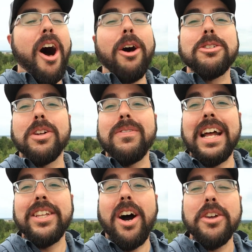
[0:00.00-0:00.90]
Also in
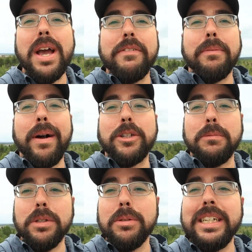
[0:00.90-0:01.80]
Val d'Or, you have the
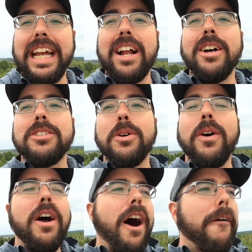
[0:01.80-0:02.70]
microbrewery and
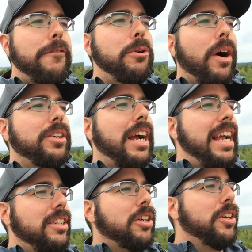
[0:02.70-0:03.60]
also a few other
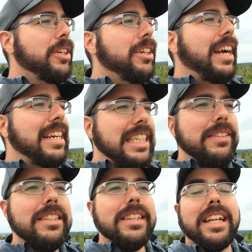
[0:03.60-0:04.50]
interior
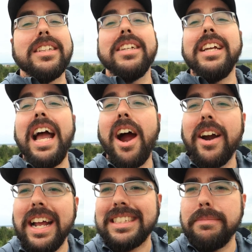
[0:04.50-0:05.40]
activities like the
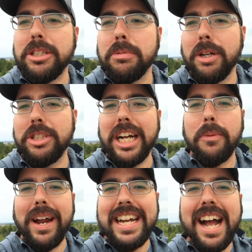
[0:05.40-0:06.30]
art exhibition we're gonna check
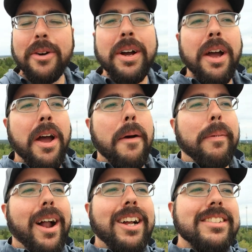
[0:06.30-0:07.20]
out right now.
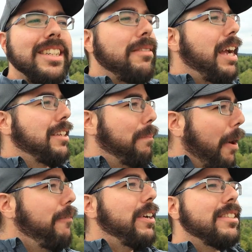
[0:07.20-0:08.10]
But honestly, it's a
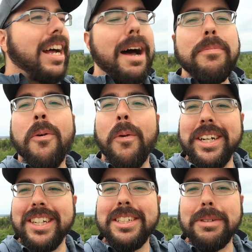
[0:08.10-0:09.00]
perfect stop
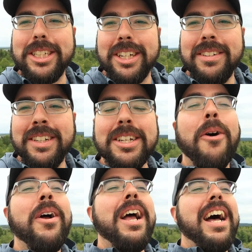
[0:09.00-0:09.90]
when you're in the region.
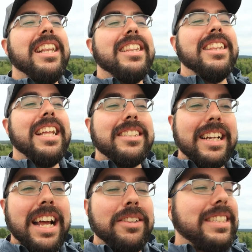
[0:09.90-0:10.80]
So let's
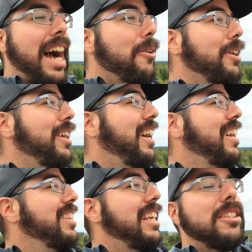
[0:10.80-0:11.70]
get down the tower,
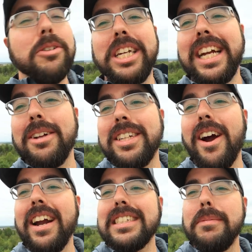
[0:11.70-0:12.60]
let's go check out the
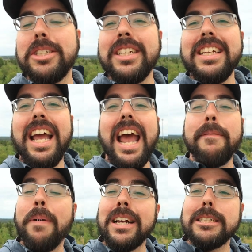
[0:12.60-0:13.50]
art exhibition,
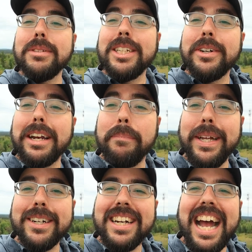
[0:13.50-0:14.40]
and possibly go get a
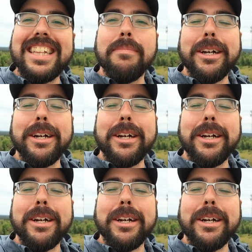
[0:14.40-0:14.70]
beer at the